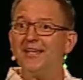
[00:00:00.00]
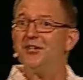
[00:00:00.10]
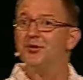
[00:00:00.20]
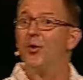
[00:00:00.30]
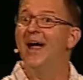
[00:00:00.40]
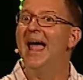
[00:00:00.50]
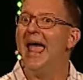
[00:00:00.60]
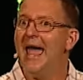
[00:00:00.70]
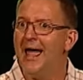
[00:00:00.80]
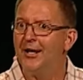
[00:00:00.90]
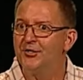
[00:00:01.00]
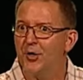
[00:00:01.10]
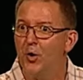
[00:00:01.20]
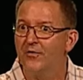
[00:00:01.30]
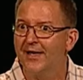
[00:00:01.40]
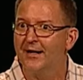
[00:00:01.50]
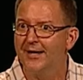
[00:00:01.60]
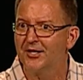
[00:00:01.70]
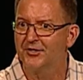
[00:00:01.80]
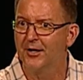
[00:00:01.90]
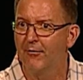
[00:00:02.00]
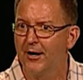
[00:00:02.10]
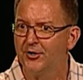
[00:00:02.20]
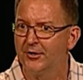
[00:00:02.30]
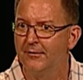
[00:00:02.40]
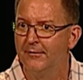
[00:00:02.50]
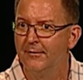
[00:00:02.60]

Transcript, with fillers: get your hands on that next generation.